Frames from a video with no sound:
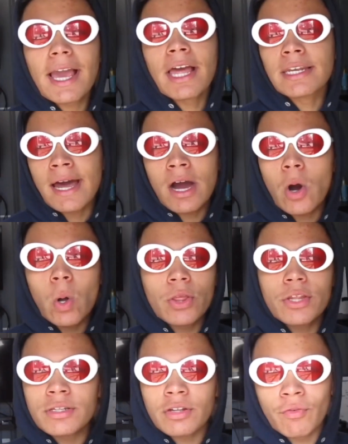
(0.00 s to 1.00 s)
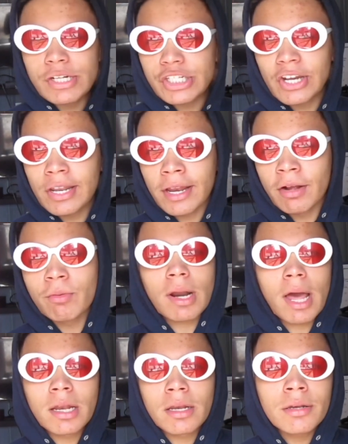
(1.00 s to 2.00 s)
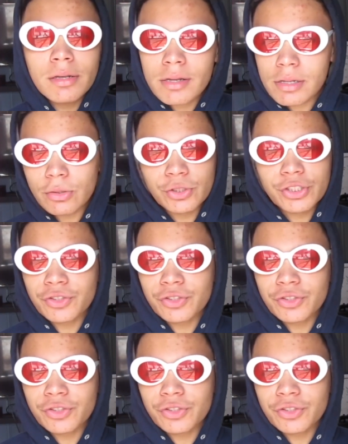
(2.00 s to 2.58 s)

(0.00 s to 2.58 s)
not all of these originated in Rhode Island, so just